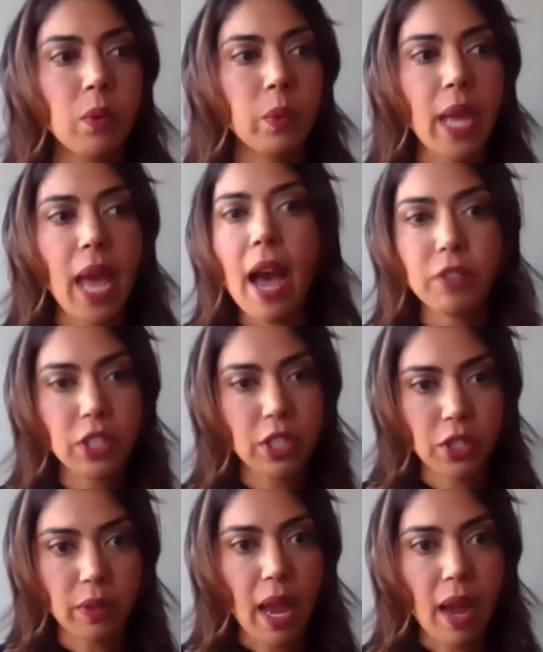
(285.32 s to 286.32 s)
We have to
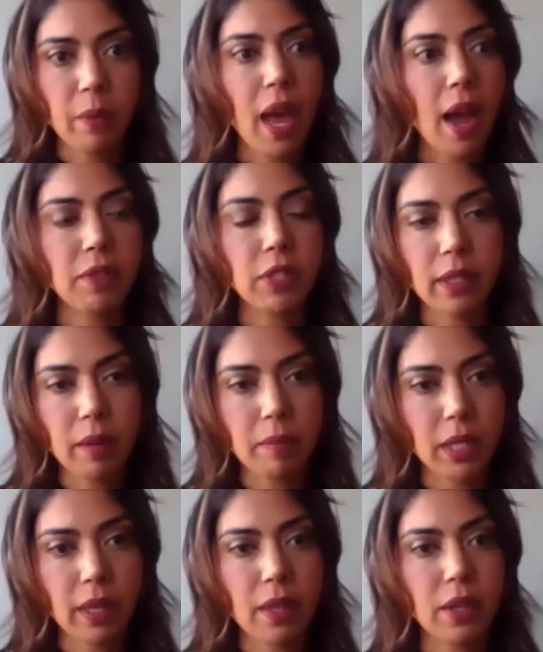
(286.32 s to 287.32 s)
do that. We have to come
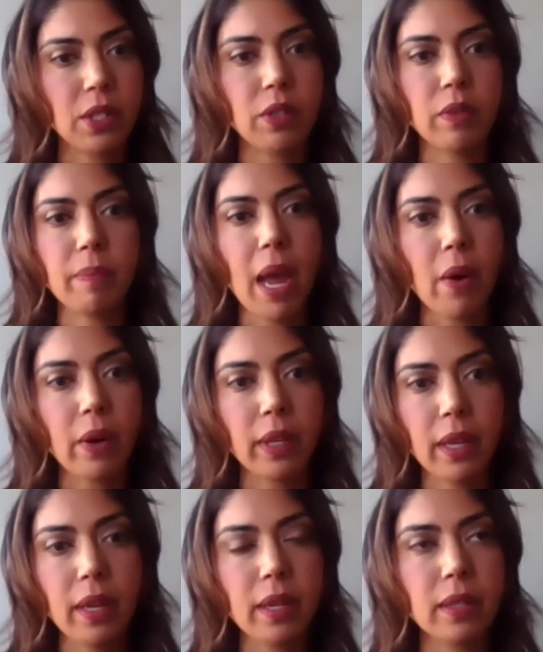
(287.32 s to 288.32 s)
together to empower
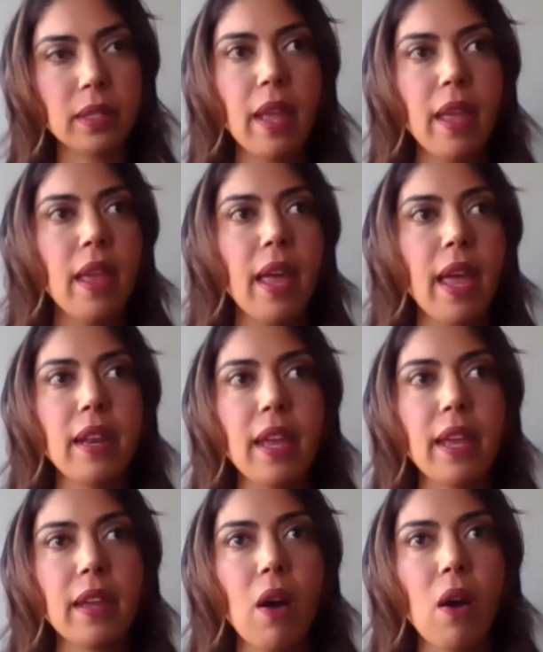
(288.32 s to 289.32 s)
kids. And
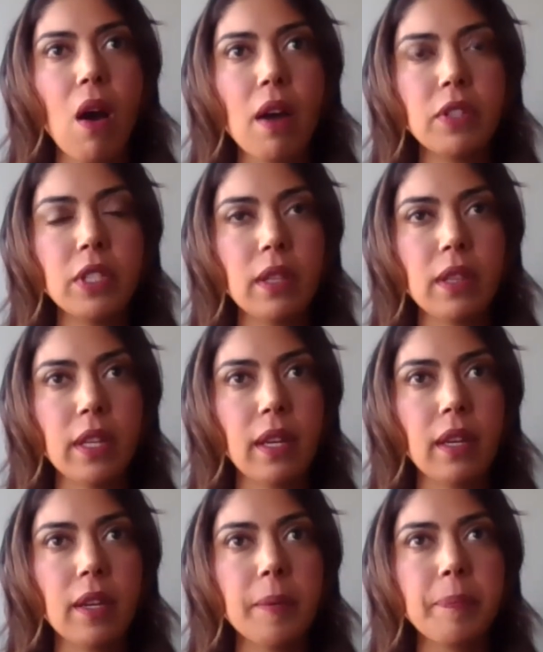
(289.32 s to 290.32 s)
I often
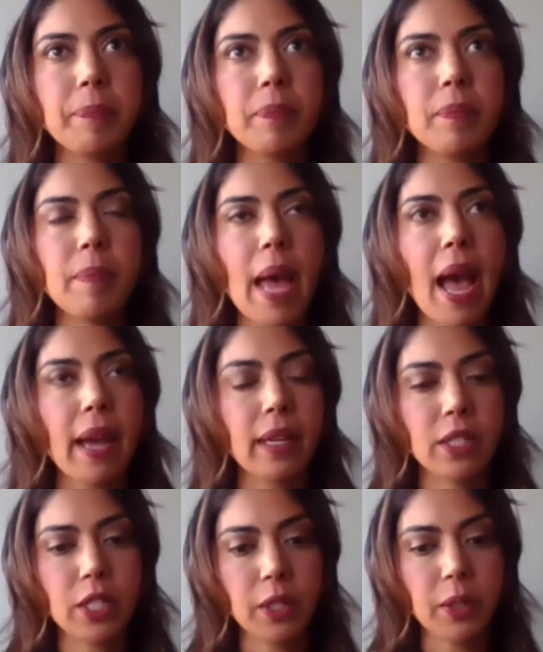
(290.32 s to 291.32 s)
think back
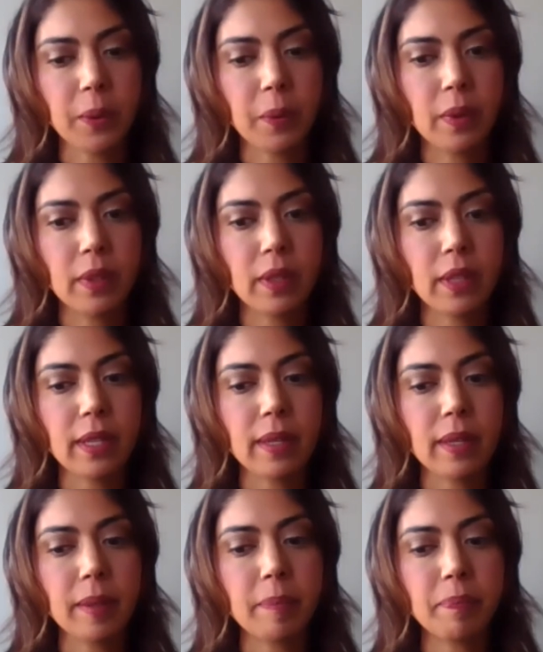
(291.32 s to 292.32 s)
to
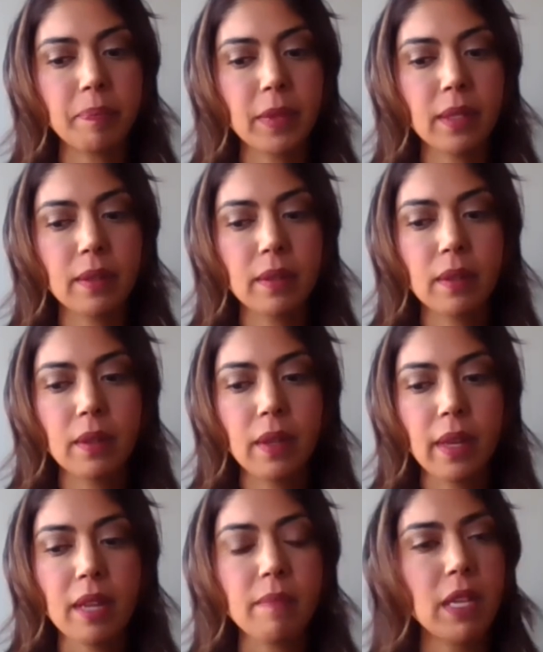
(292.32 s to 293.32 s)
the
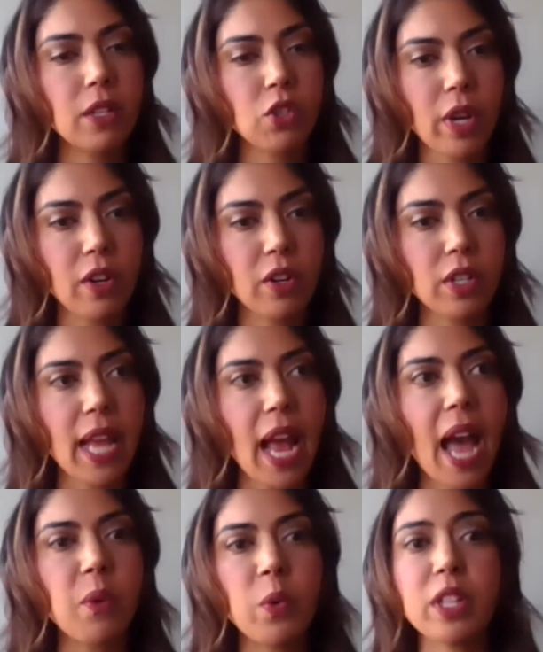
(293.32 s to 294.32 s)
administrators that
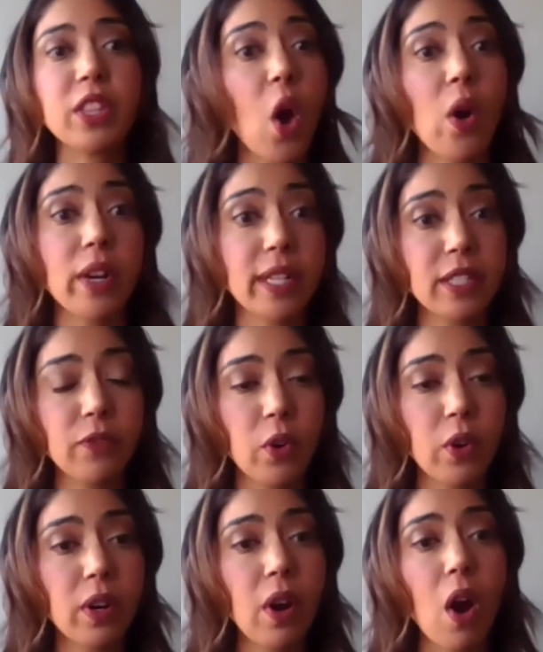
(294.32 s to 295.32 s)
I work the hardest
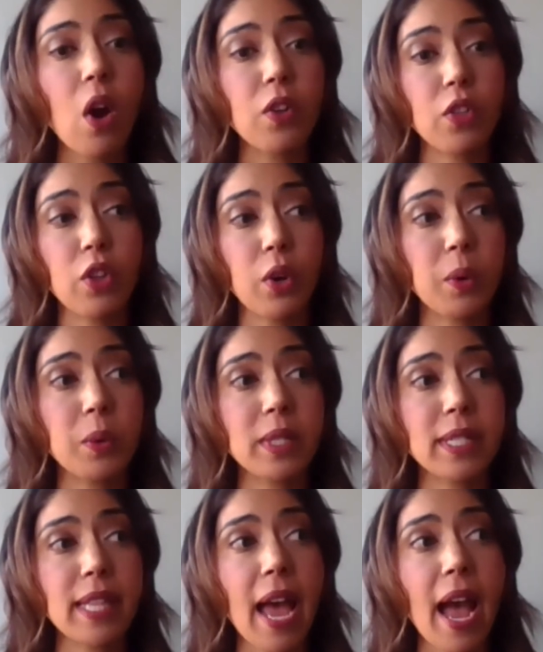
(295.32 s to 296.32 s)
for are
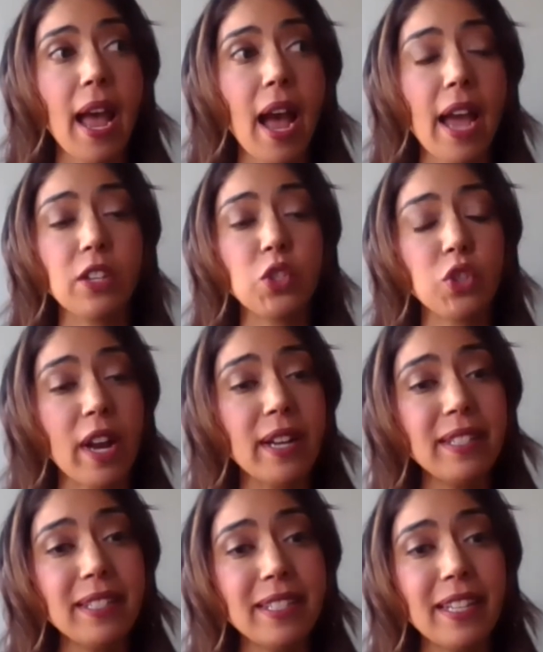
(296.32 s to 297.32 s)
those that I
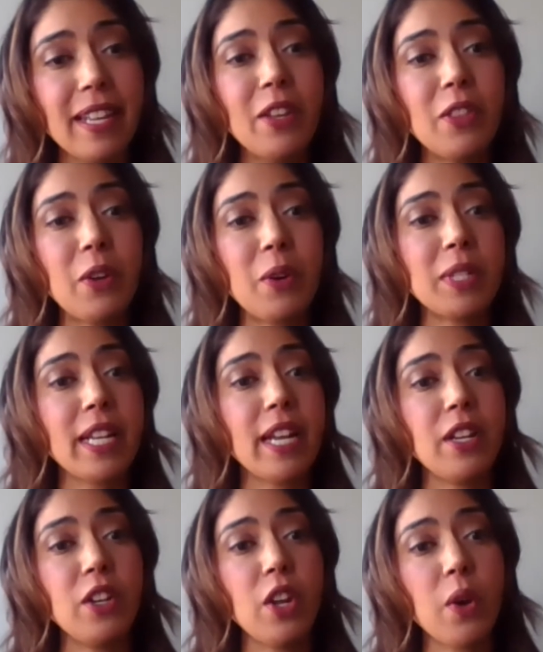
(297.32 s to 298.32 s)
trust, those that
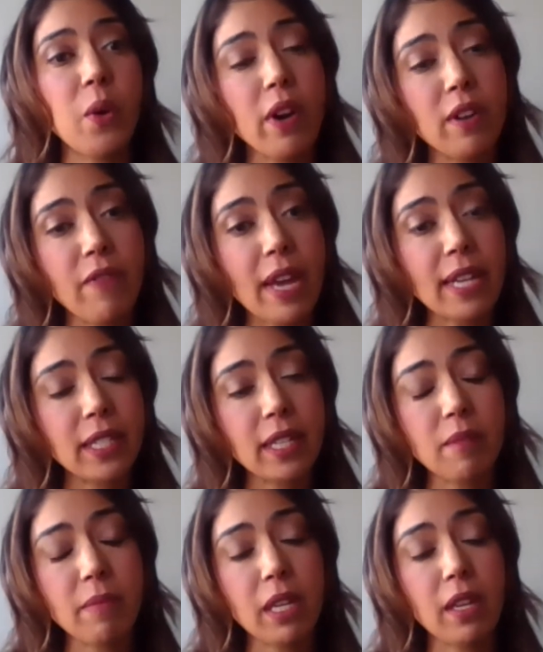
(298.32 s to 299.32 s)
I know are invested
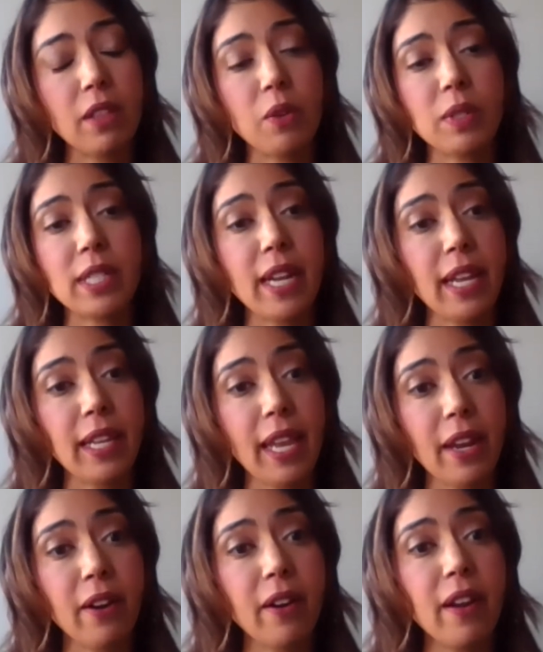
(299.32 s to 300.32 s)
in me, and those that I
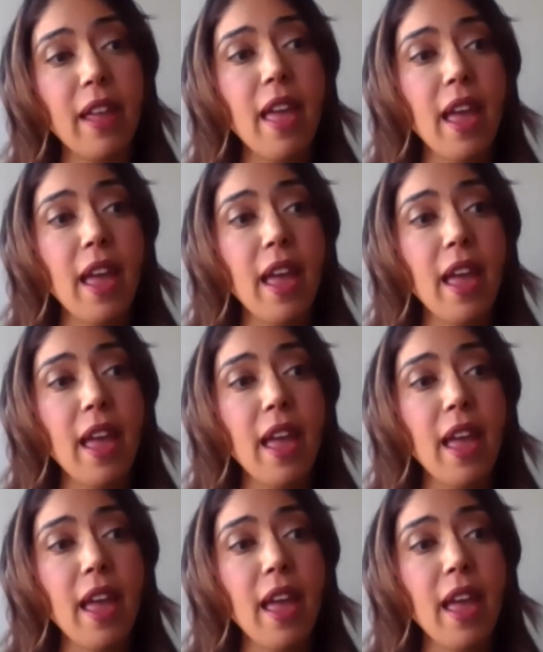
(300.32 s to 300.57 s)
care.